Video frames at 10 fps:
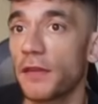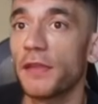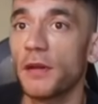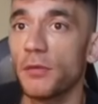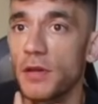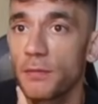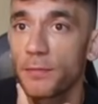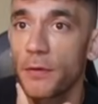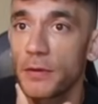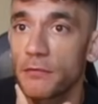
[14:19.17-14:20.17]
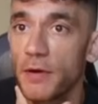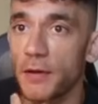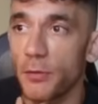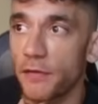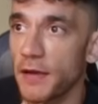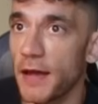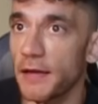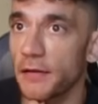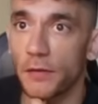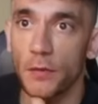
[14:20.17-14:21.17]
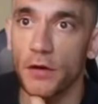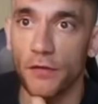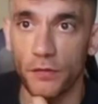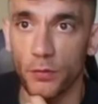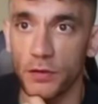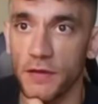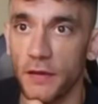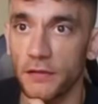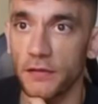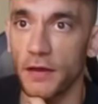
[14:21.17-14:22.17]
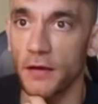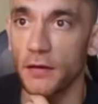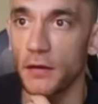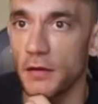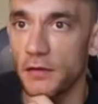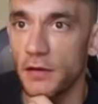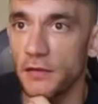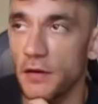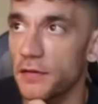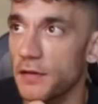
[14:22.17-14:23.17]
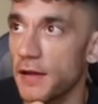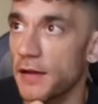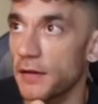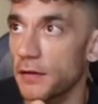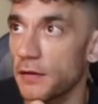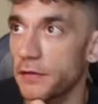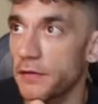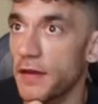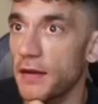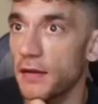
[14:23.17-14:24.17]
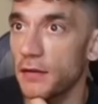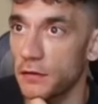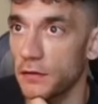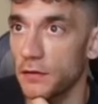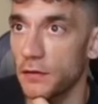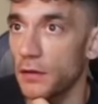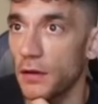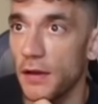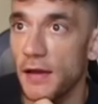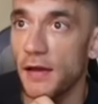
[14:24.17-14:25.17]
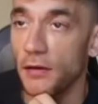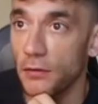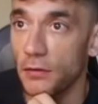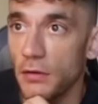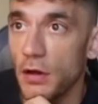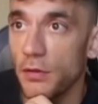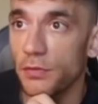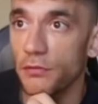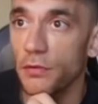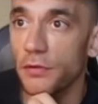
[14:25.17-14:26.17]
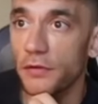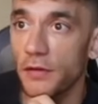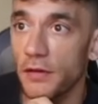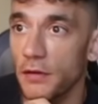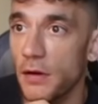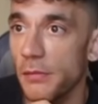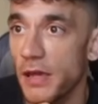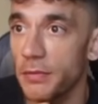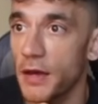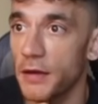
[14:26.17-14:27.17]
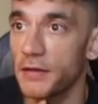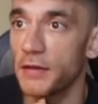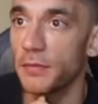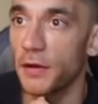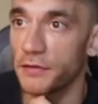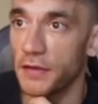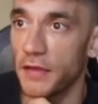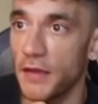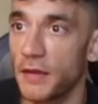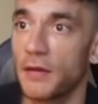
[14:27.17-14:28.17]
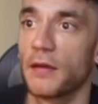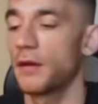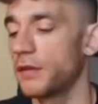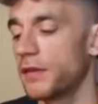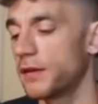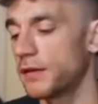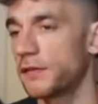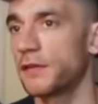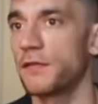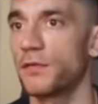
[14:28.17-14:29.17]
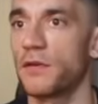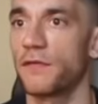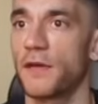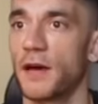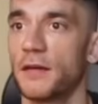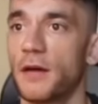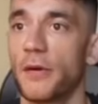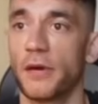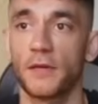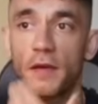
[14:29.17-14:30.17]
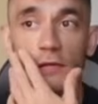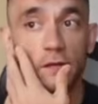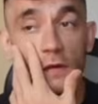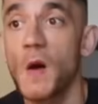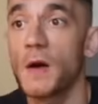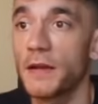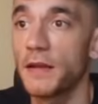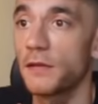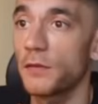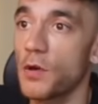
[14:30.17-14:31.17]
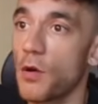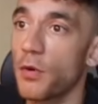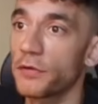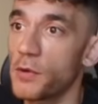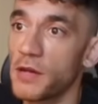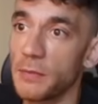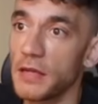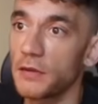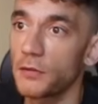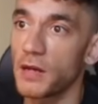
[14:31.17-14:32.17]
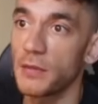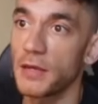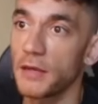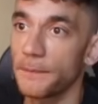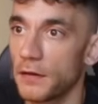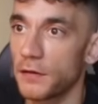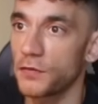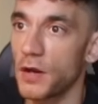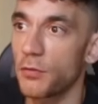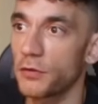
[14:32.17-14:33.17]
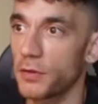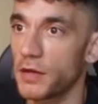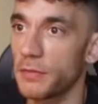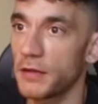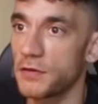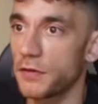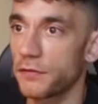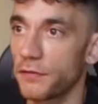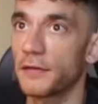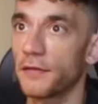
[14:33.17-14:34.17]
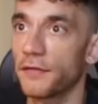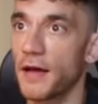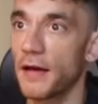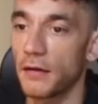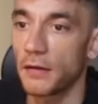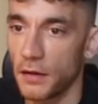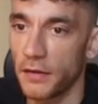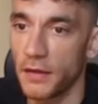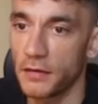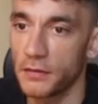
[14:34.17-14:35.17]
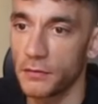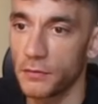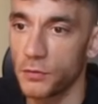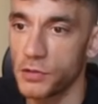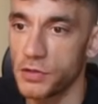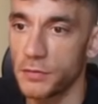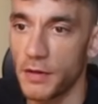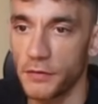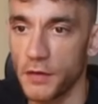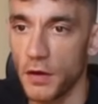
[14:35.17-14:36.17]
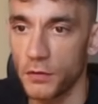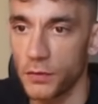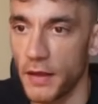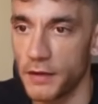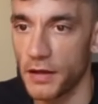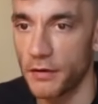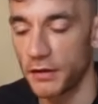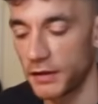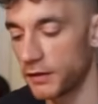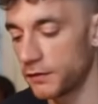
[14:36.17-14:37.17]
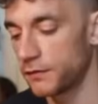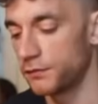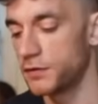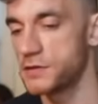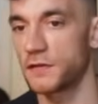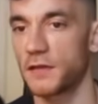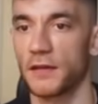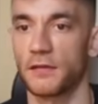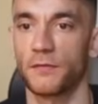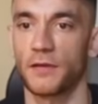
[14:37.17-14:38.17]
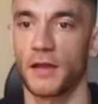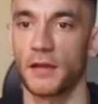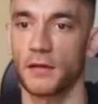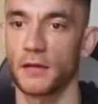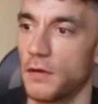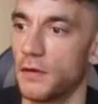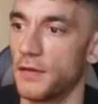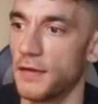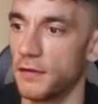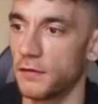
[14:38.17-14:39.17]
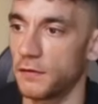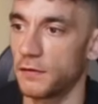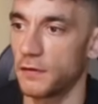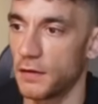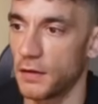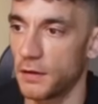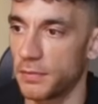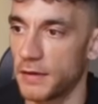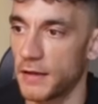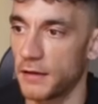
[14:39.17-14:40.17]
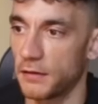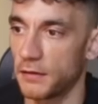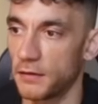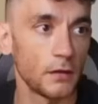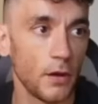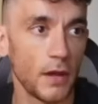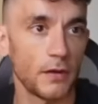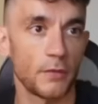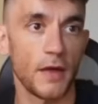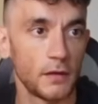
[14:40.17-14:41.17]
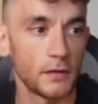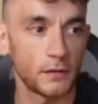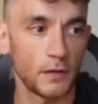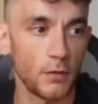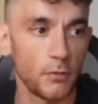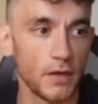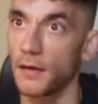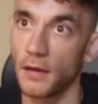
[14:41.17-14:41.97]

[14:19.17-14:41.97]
I think we could probably run it with Cline as well if we test this out. So let's go to Cline, settings, allow, Open Router, got my A P I key plugged in there. And then let's see if we can find O S S on here. So we've got one twenty B and twenty B. Let's try one twenty B just for fun off there. And then we should be able to code with that directly. So if we just say something like this, hit plan, go ahead with that. Let's see what we get.